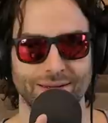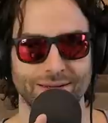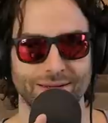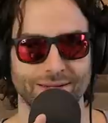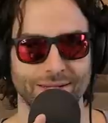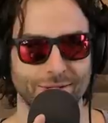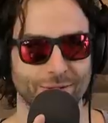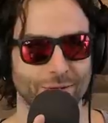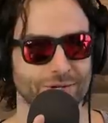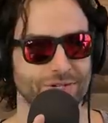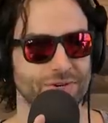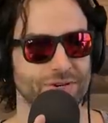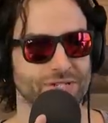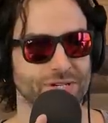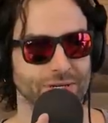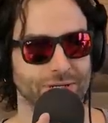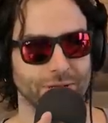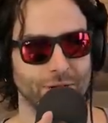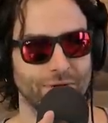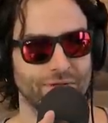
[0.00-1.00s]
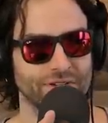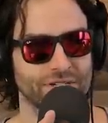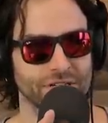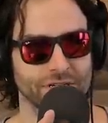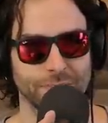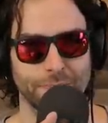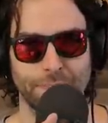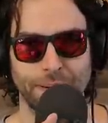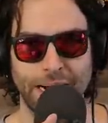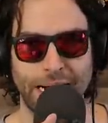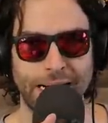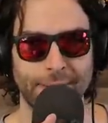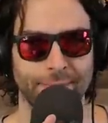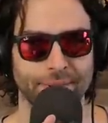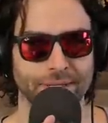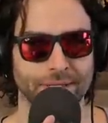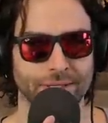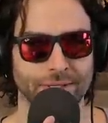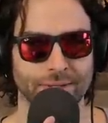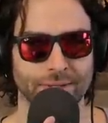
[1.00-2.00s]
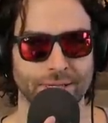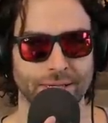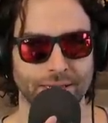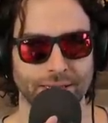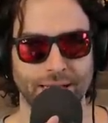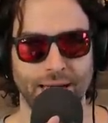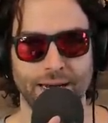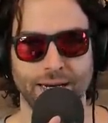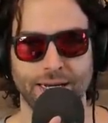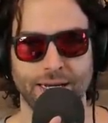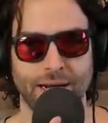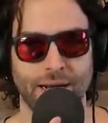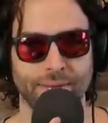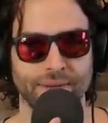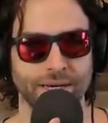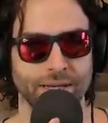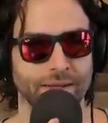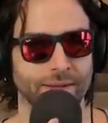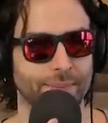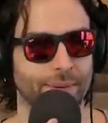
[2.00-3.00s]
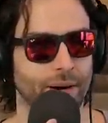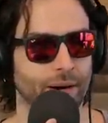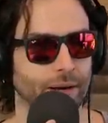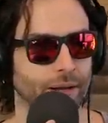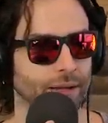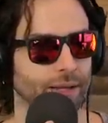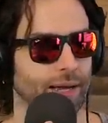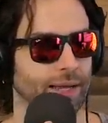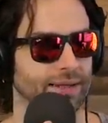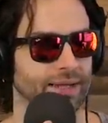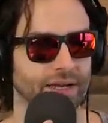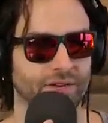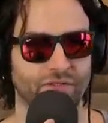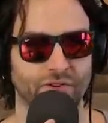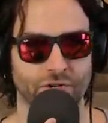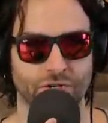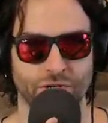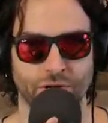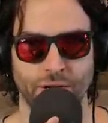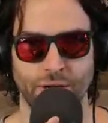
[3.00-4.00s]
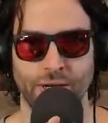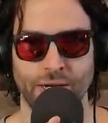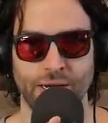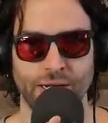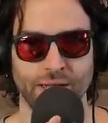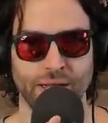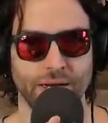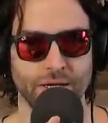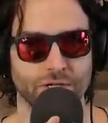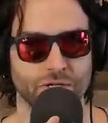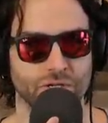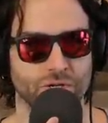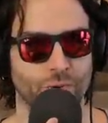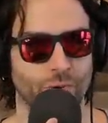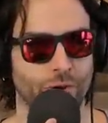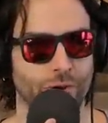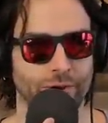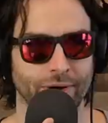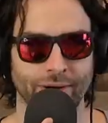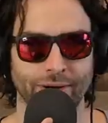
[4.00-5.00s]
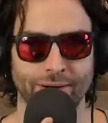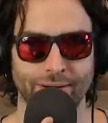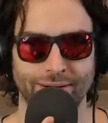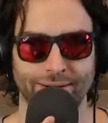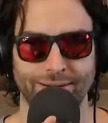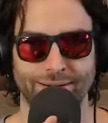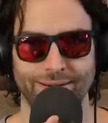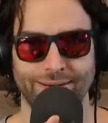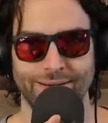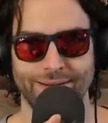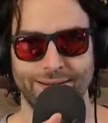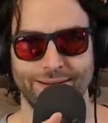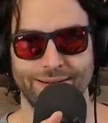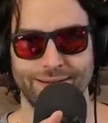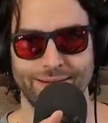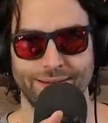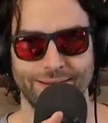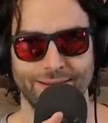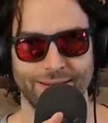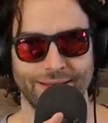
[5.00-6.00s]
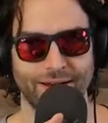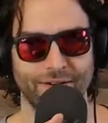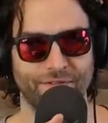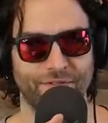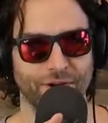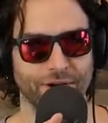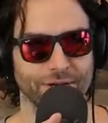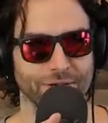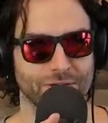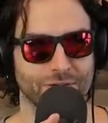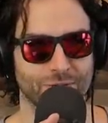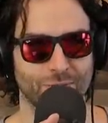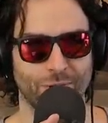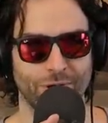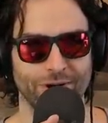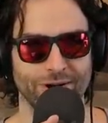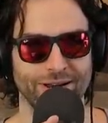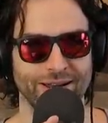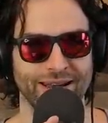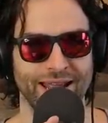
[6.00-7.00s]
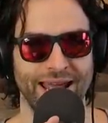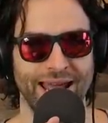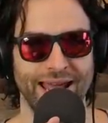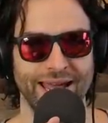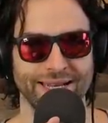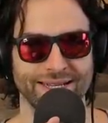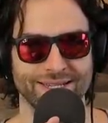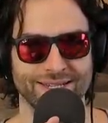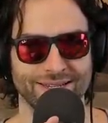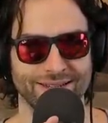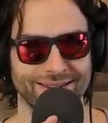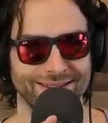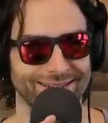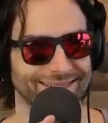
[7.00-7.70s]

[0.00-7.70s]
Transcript: The Toys R Us in Clovis is popping, dude. A lot of coming in the parking lot, that's for sure. A lot of squirting. A lot of fucking squirting in heads.